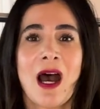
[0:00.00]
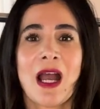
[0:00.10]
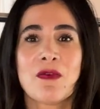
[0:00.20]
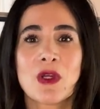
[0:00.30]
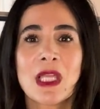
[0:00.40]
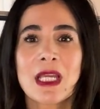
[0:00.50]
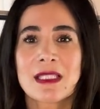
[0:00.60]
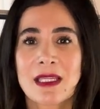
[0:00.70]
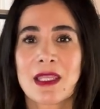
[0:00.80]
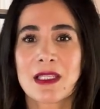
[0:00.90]
I feel like it's
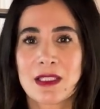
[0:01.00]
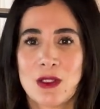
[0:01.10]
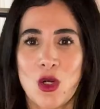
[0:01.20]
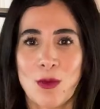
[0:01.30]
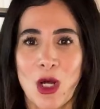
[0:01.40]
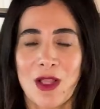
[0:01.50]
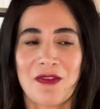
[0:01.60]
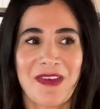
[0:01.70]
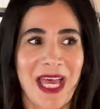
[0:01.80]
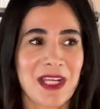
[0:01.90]
like the snowball
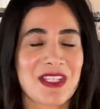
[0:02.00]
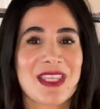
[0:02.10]
effect.